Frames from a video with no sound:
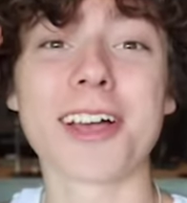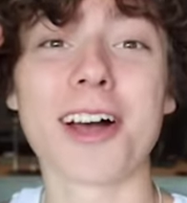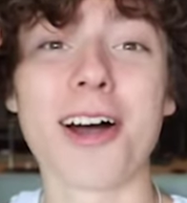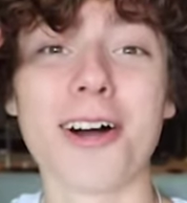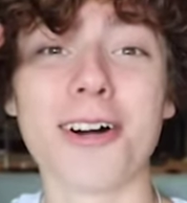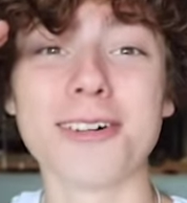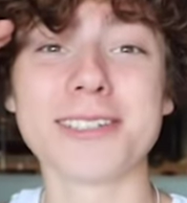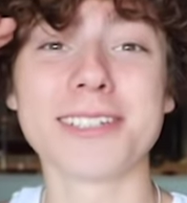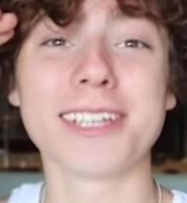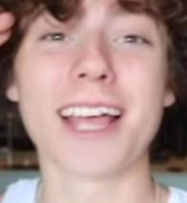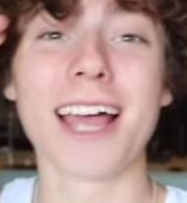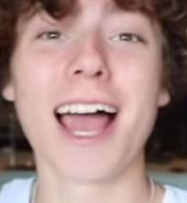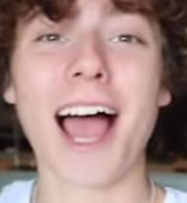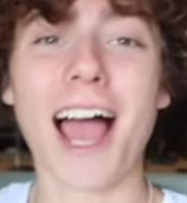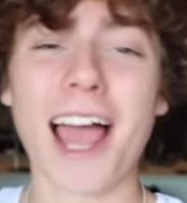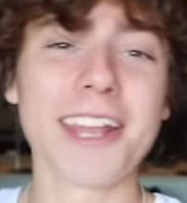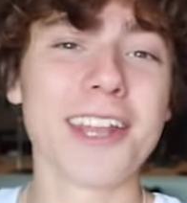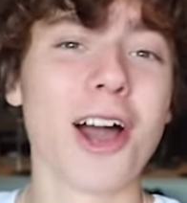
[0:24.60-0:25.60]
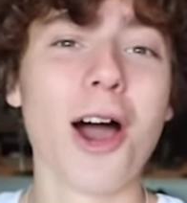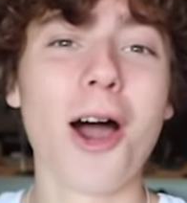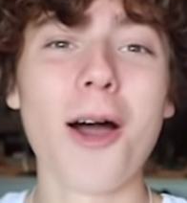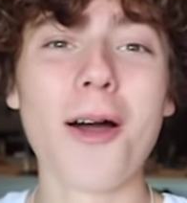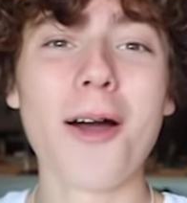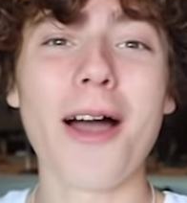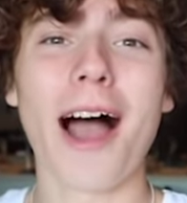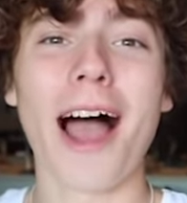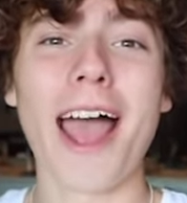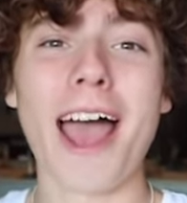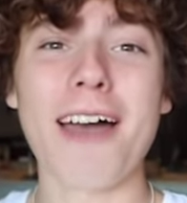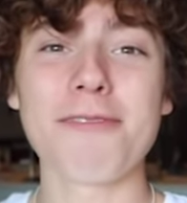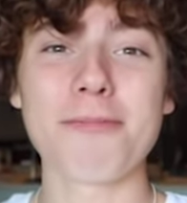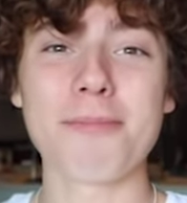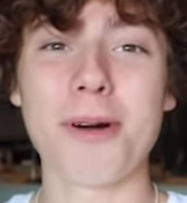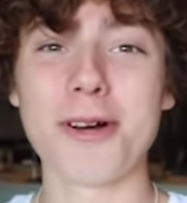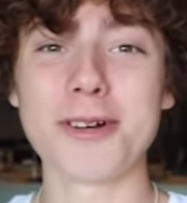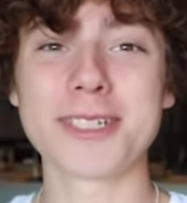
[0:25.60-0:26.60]
So, I know I
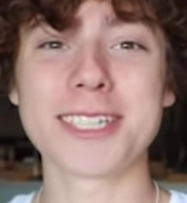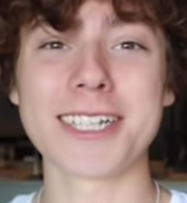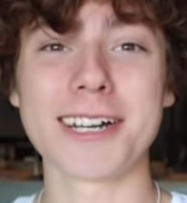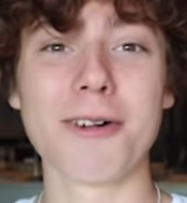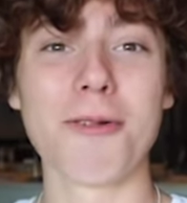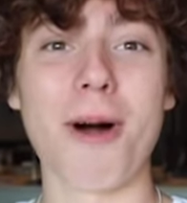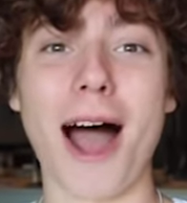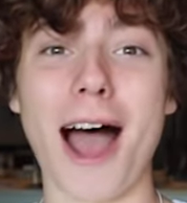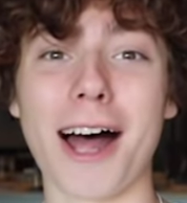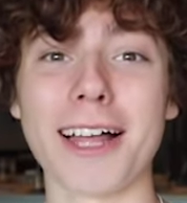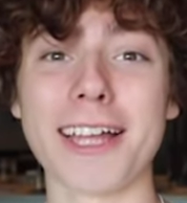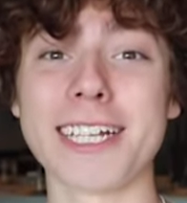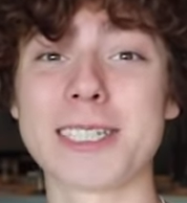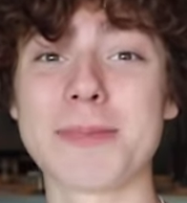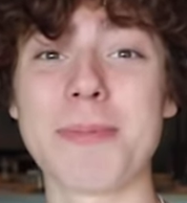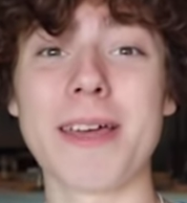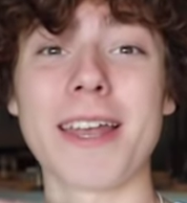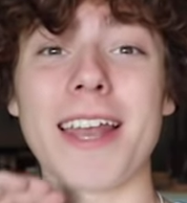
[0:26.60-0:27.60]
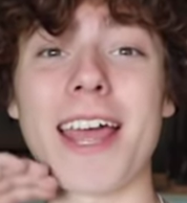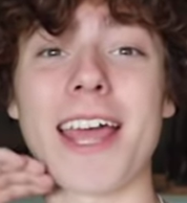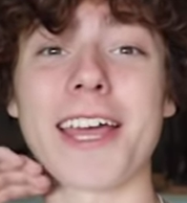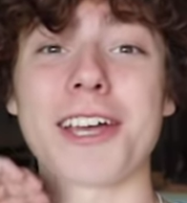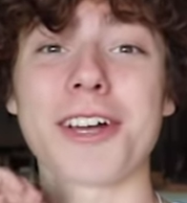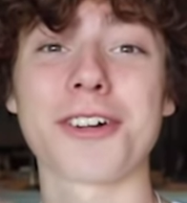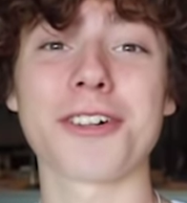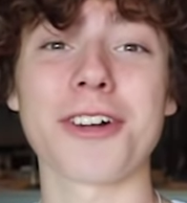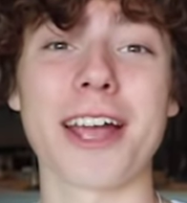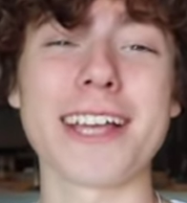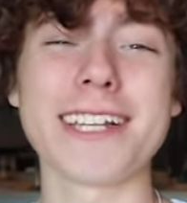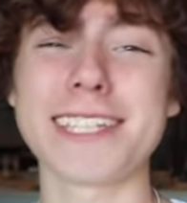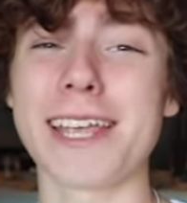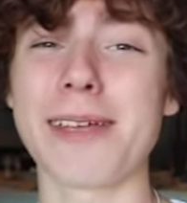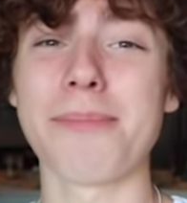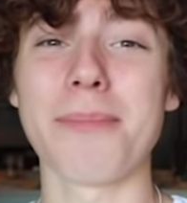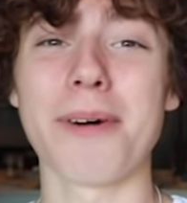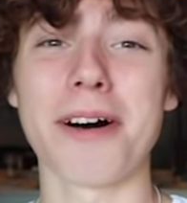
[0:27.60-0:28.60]
haven't posted in a while. It's been a
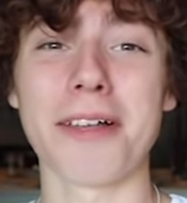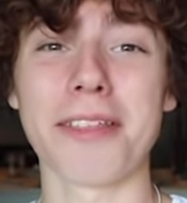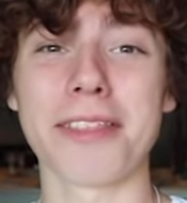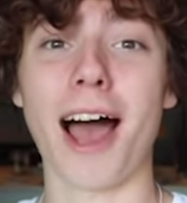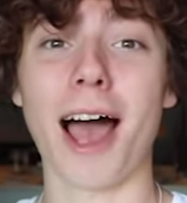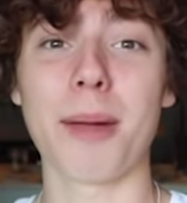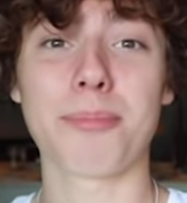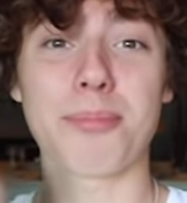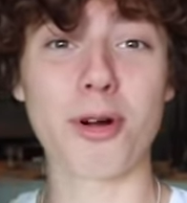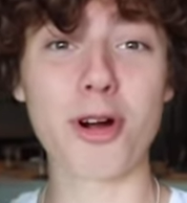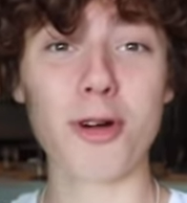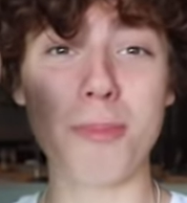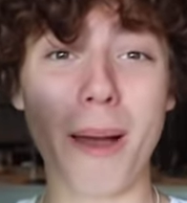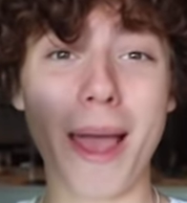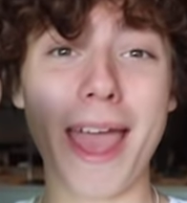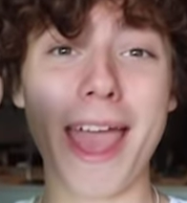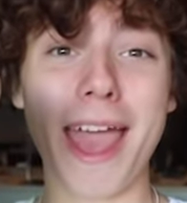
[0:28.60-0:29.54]
crazy month. I broke my